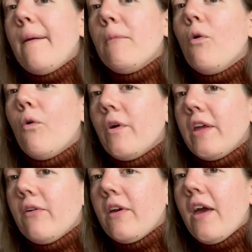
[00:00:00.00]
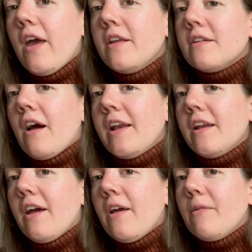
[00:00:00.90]
Or you could, I
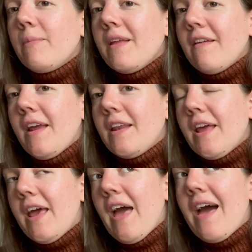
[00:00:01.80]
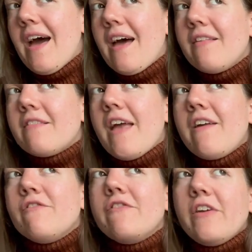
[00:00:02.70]
know Petite Knit has
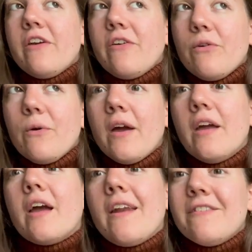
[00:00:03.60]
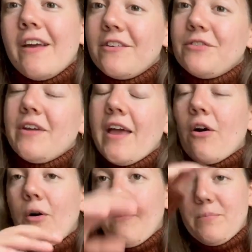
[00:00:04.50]
a few kind of turtleneck
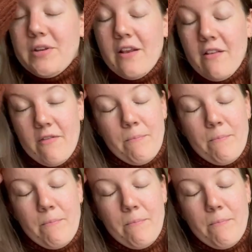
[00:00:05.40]
options,